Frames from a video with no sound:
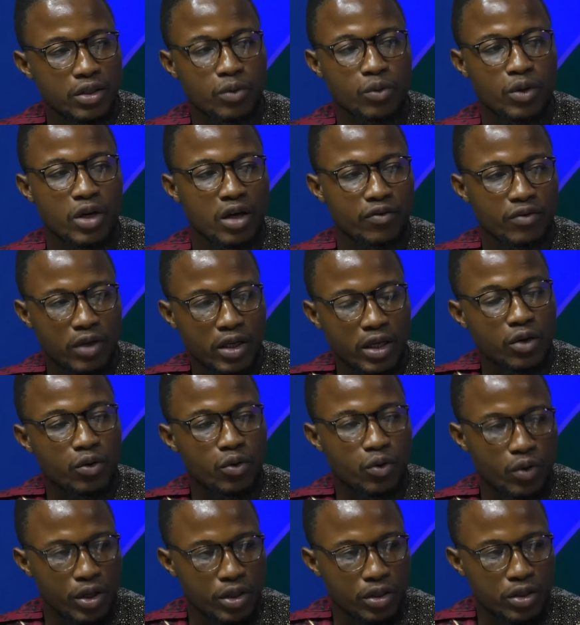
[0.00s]
They would have
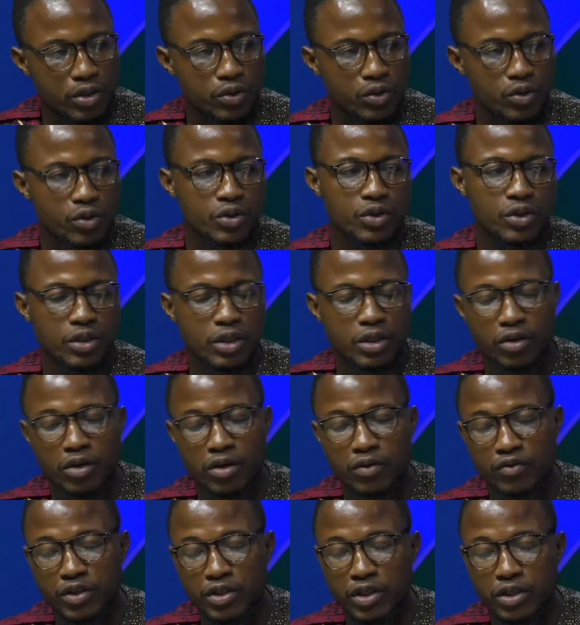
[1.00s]
encouraged discussion and
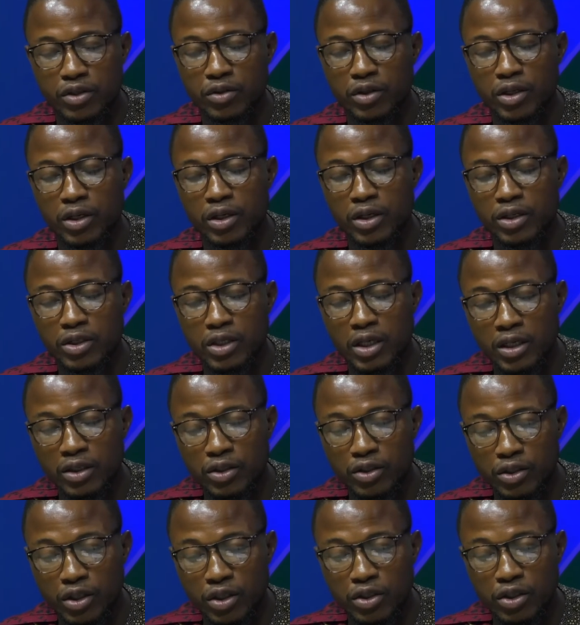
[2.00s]
conversation in the
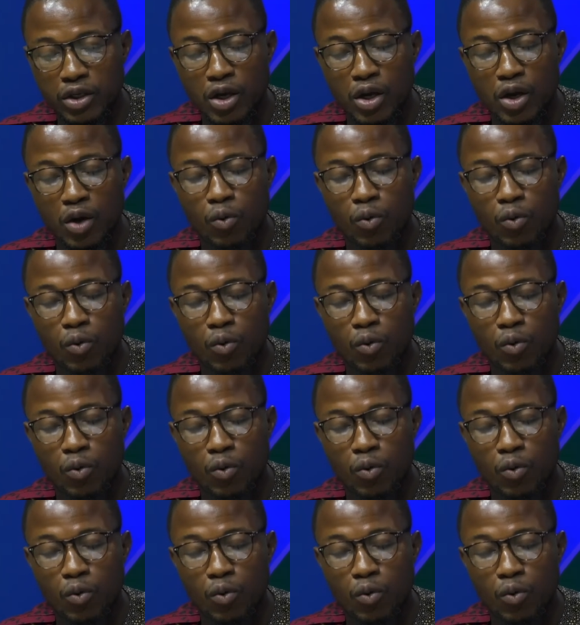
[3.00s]
start stage